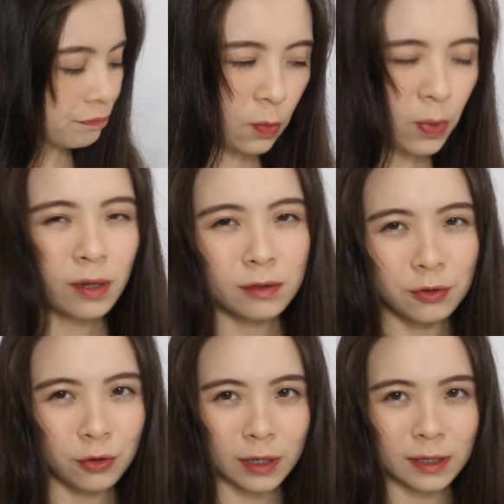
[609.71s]
it will
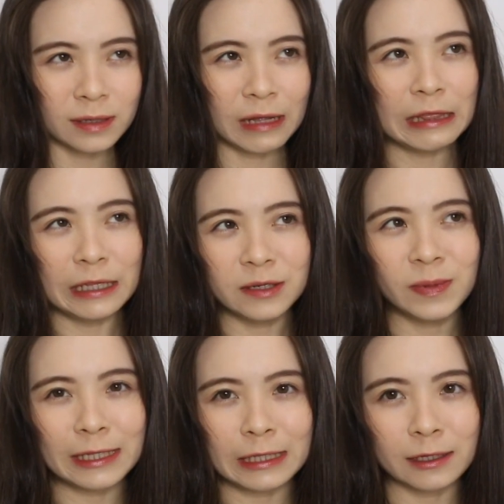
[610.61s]
look a little
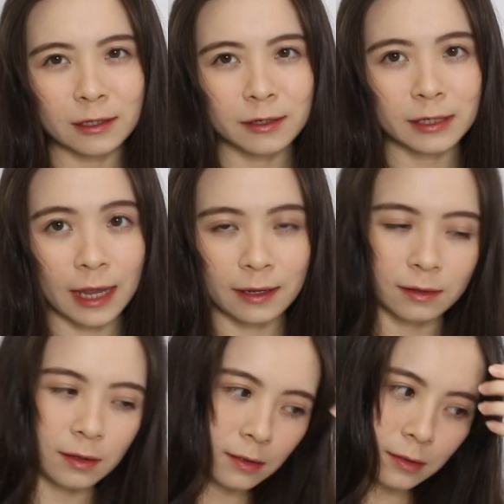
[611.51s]
bit neater
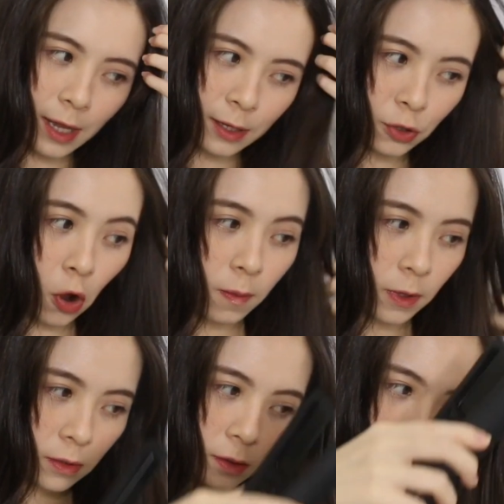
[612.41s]
than
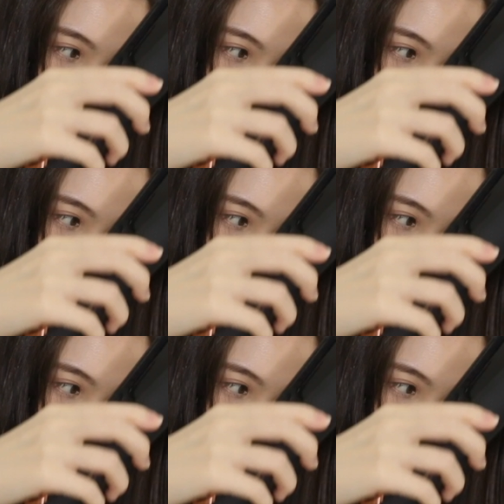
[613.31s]
normal.